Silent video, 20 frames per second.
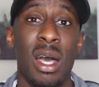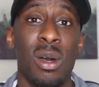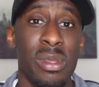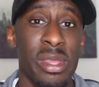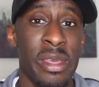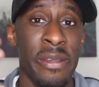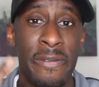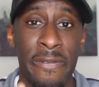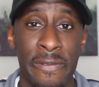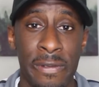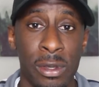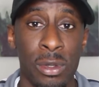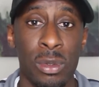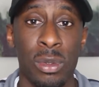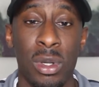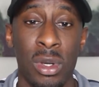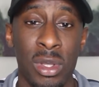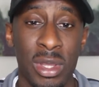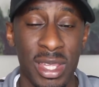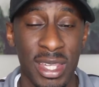how they
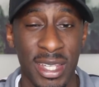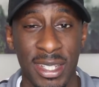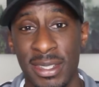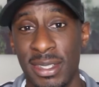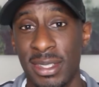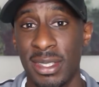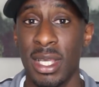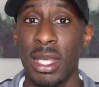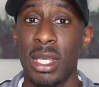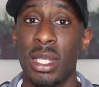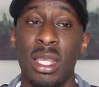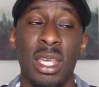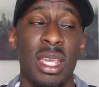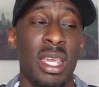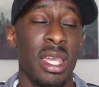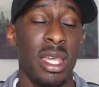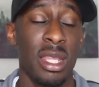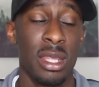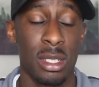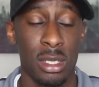feel on the inside
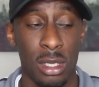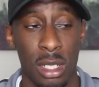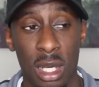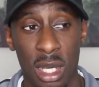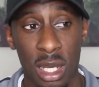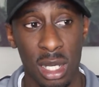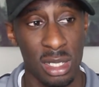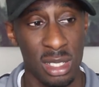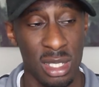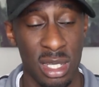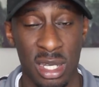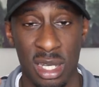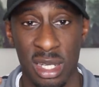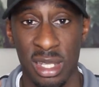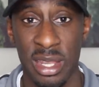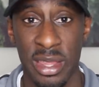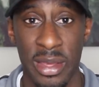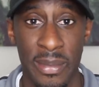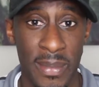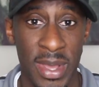in their hearts and
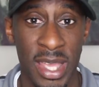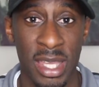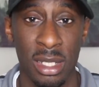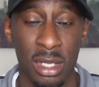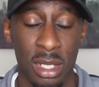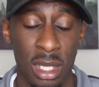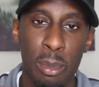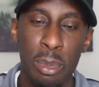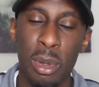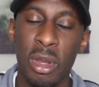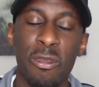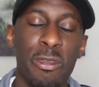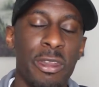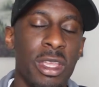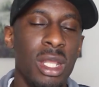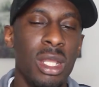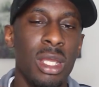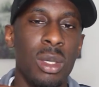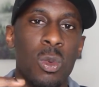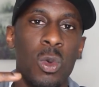in their mind but
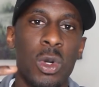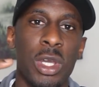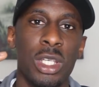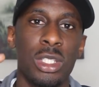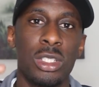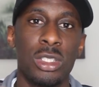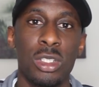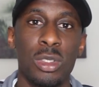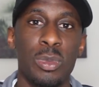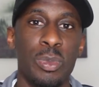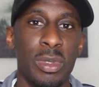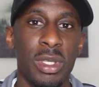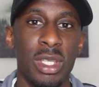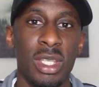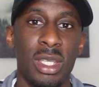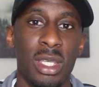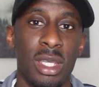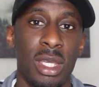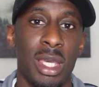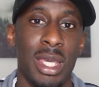really what it should
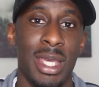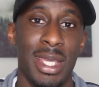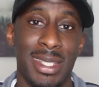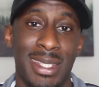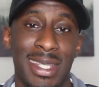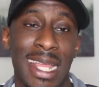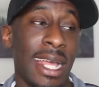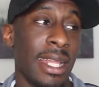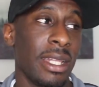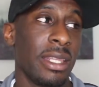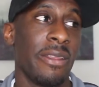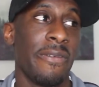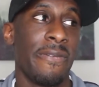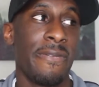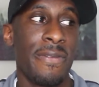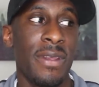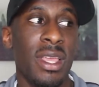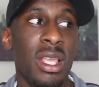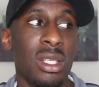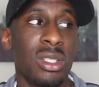be is that the
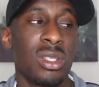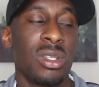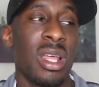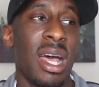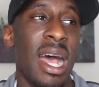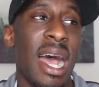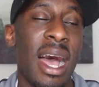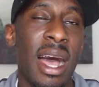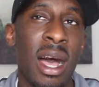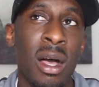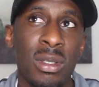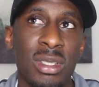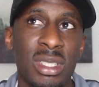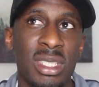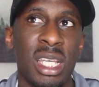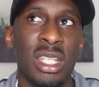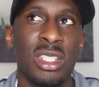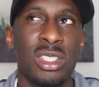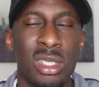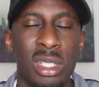things on the
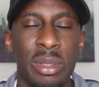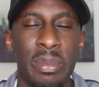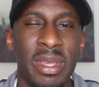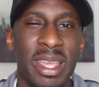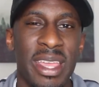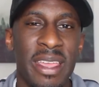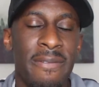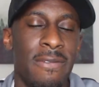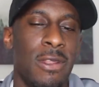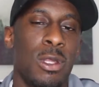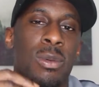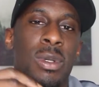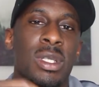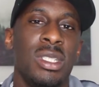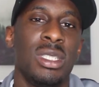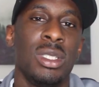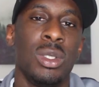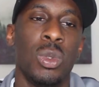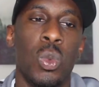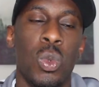outside shouldn't be
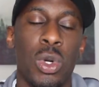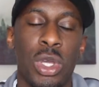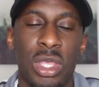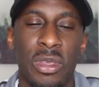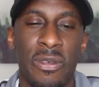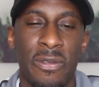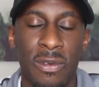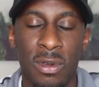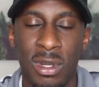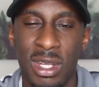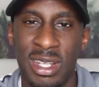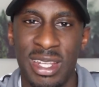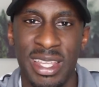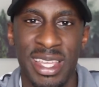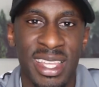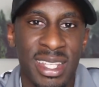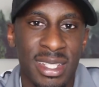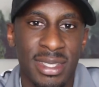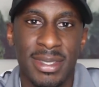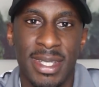influencing what you feel on
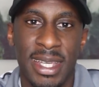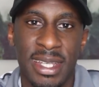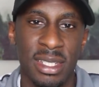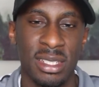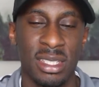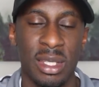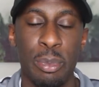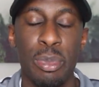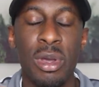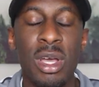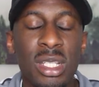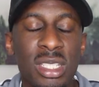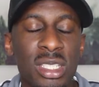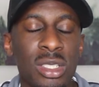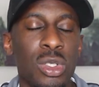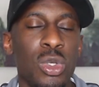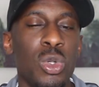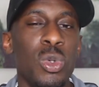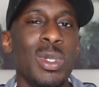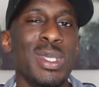the inside it's the
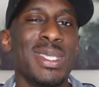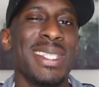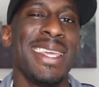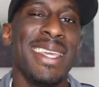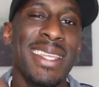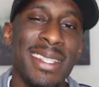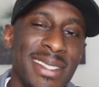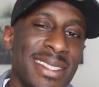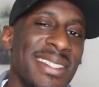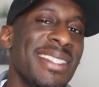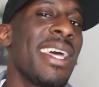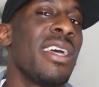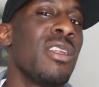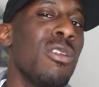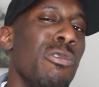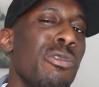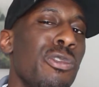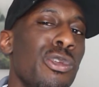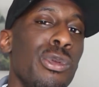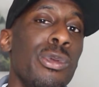person who is
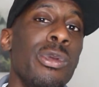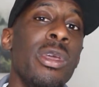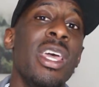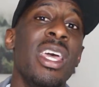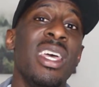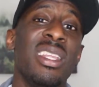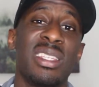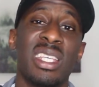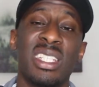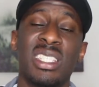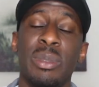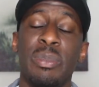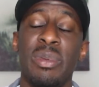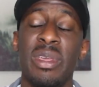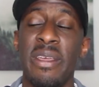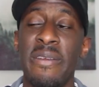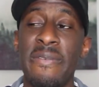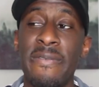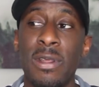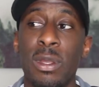inside of you that should
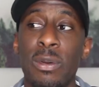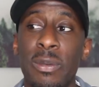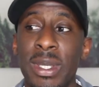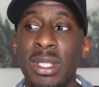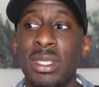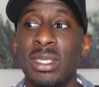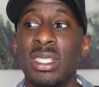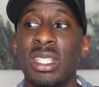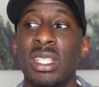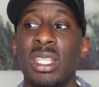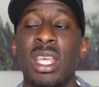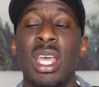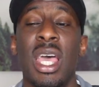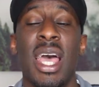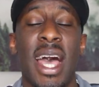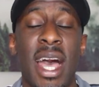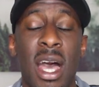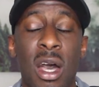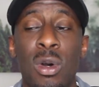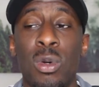be influencing
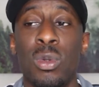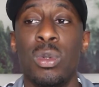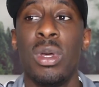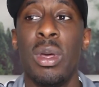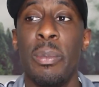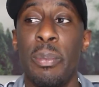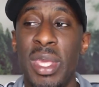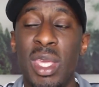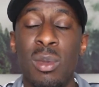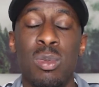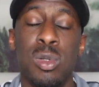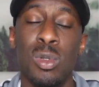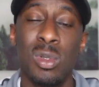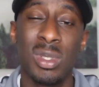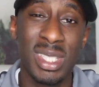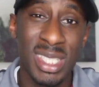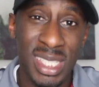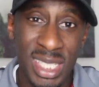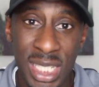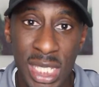how
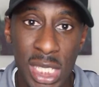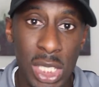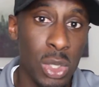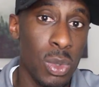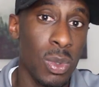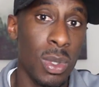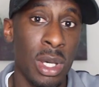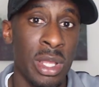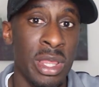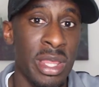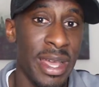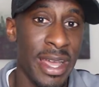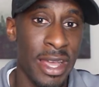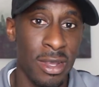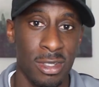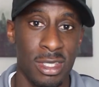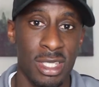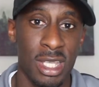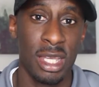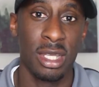people see you on the
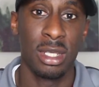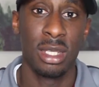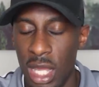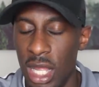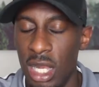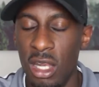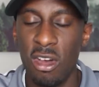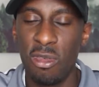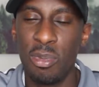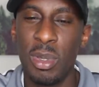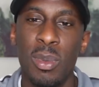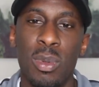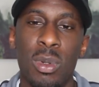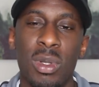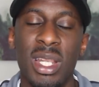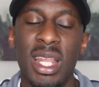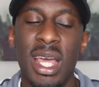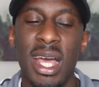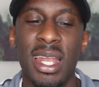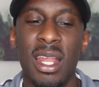outside a lot of
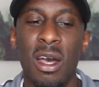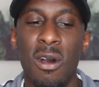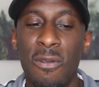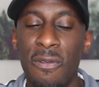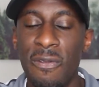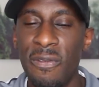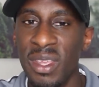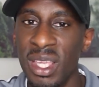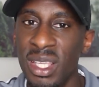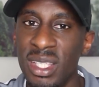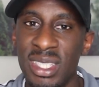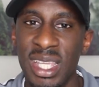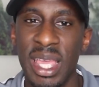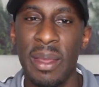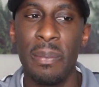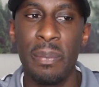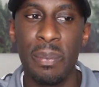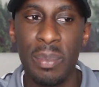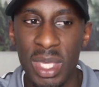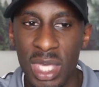people allow things
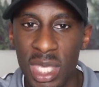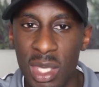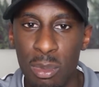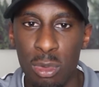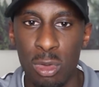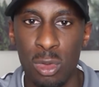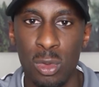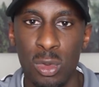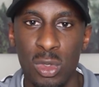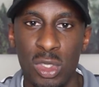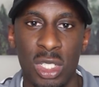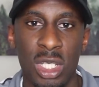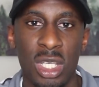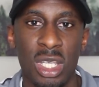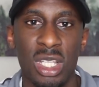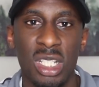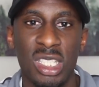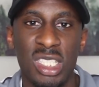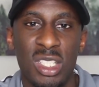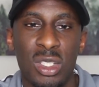and people
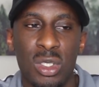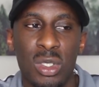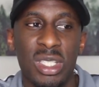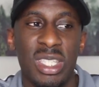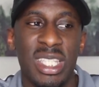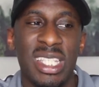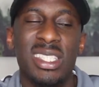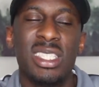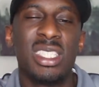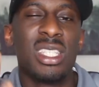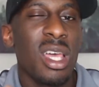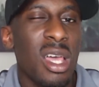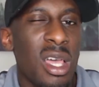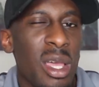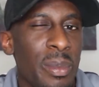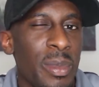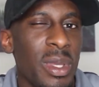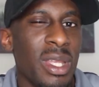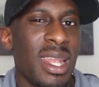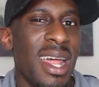to
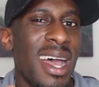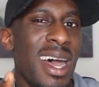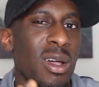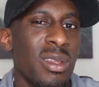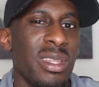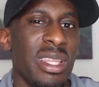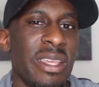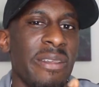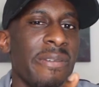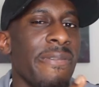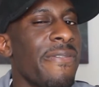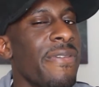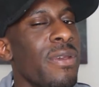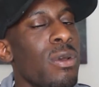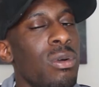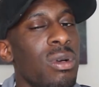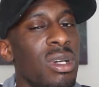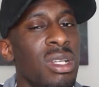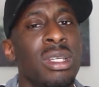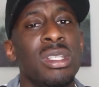determine how they
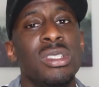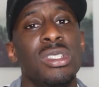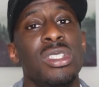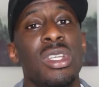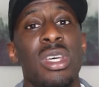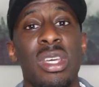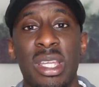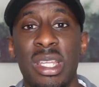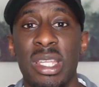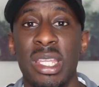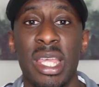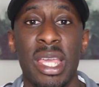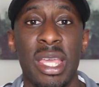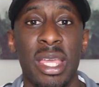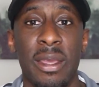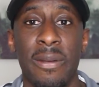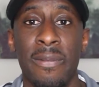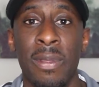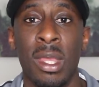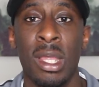feel in a certain
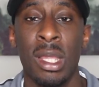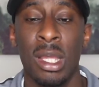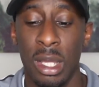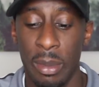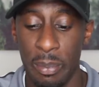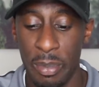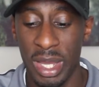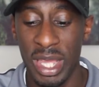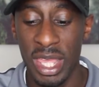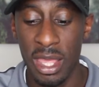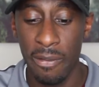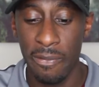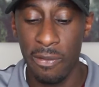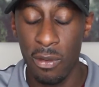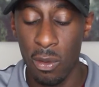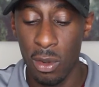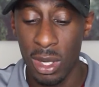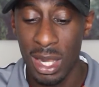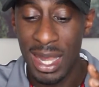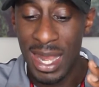day but
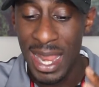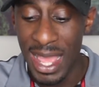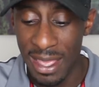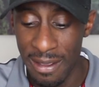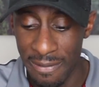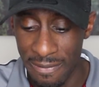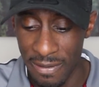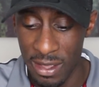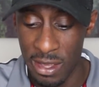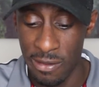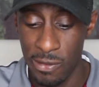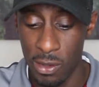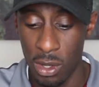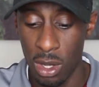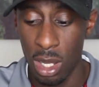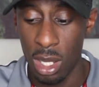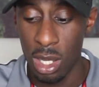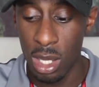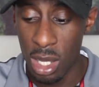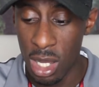if your life if
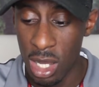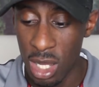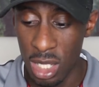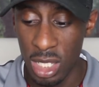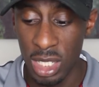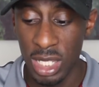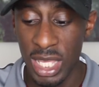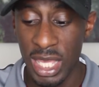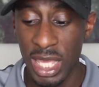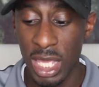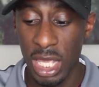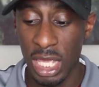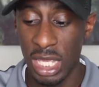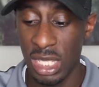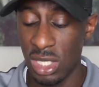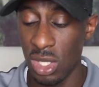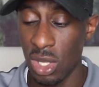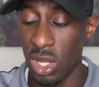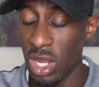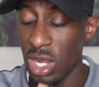your heart
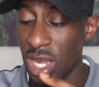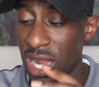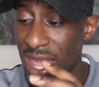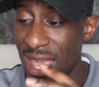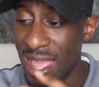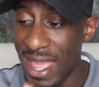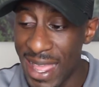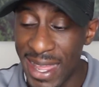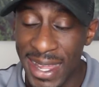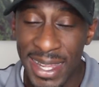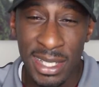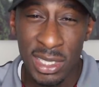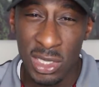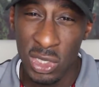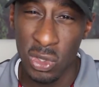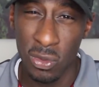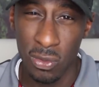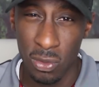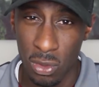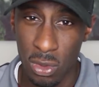is in the
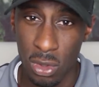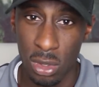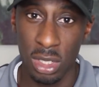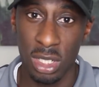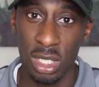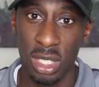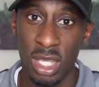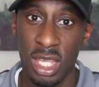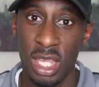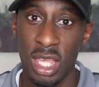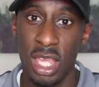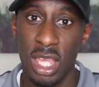hands of God